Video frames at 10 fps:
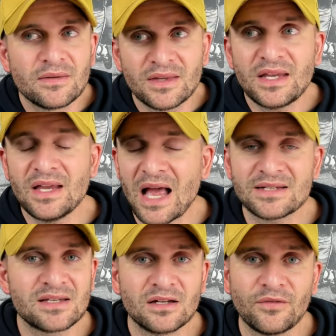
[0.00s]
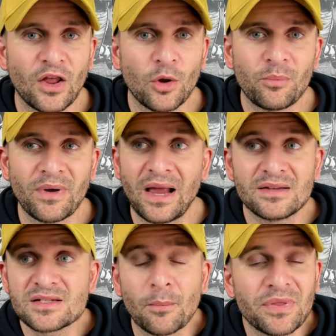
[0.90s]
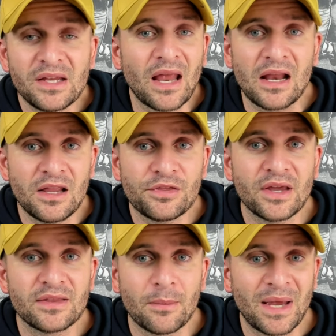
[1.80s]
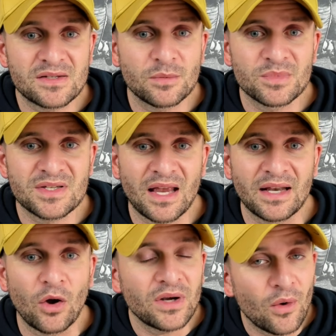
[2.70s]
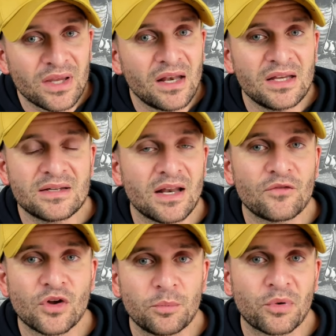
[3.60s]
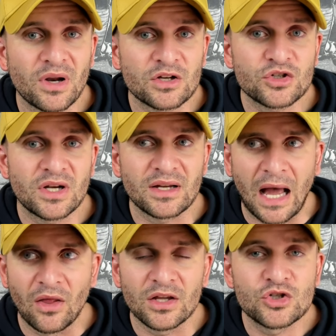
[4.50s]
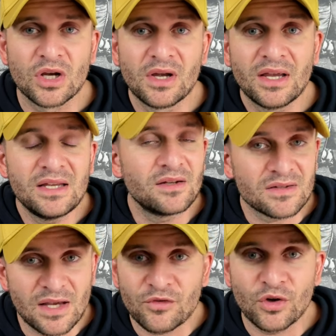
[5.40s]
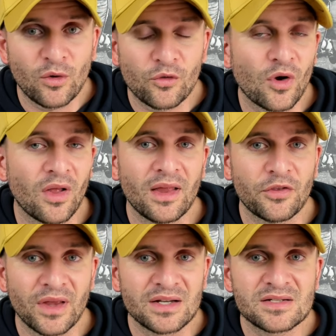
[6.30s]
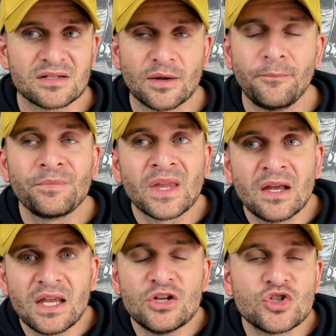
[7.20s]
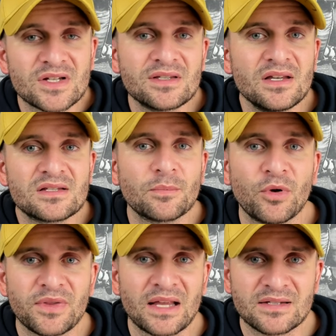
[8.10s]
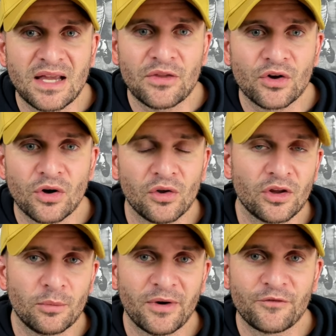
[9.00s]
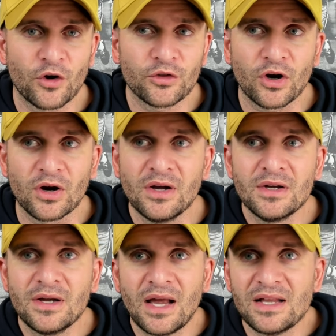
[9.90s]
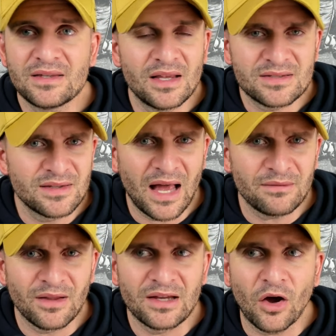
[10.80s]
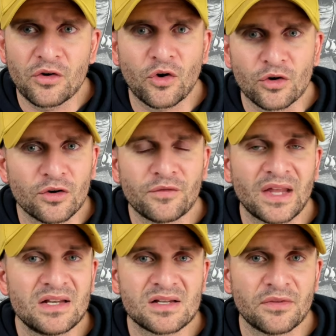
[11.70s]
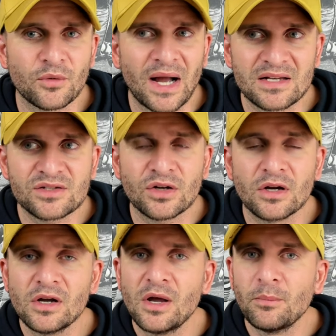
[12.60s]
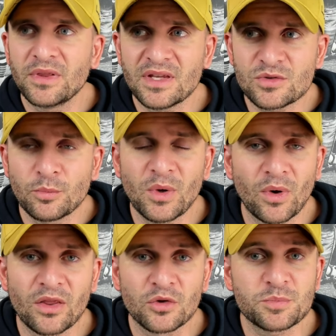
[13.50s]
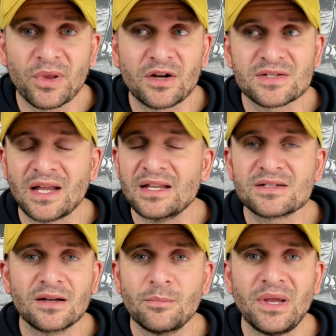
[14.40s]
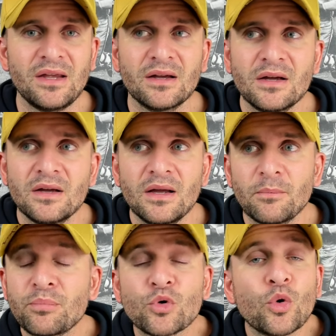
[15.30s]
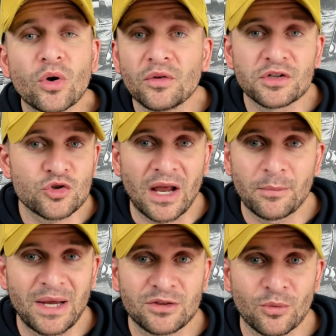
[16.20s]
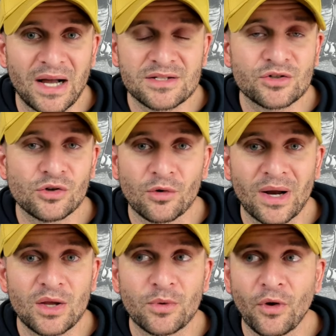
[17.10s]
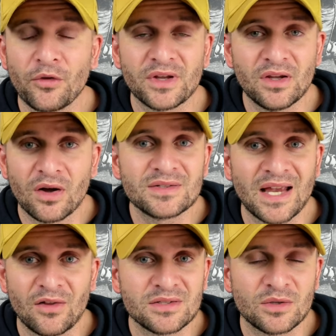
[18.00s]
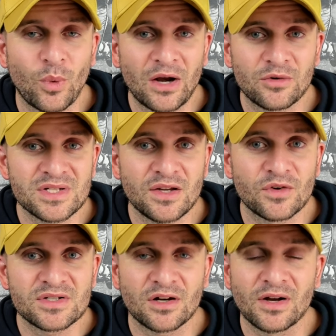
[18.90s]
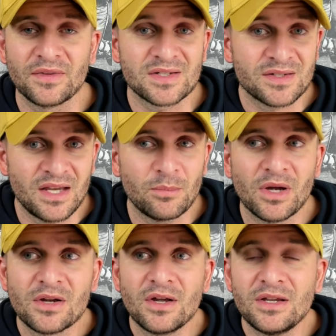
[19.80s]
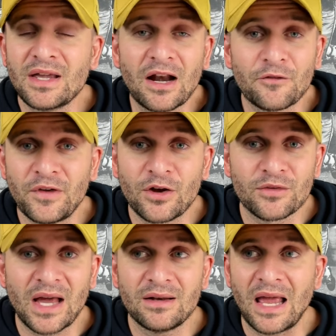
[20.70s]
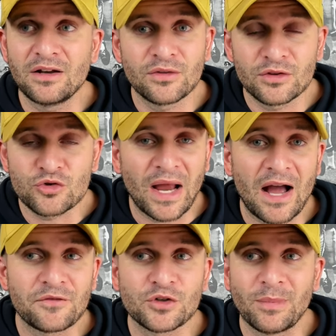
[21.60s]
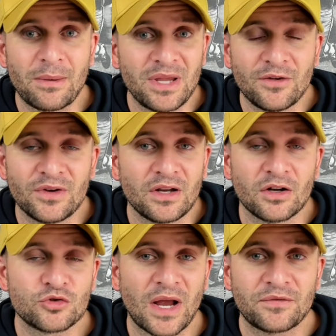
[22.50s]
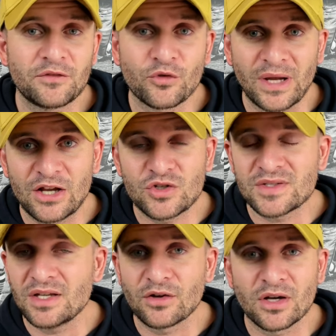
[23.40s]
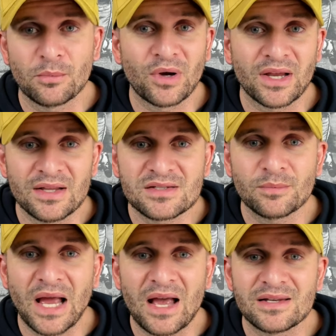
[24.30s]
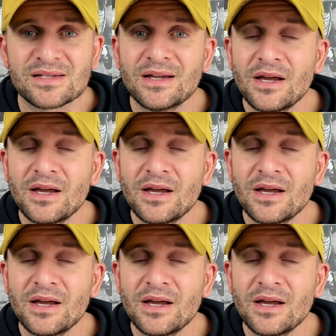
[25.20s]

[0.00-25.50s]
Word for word: He has to develop something, anything that makes him stand out. Now, again, he did have good production in college. He does have good overall athleticism. He just needs to put that together a little bit further. It, it's not like unheard of that he's on the roster, but this would be one of those players that it's going to be brutal to try to make the roster already with all the young, talented wide receivers that are on this team. You got to figure that end of the draft or maybe even an undrafted free agency, they're going to bring in some guys.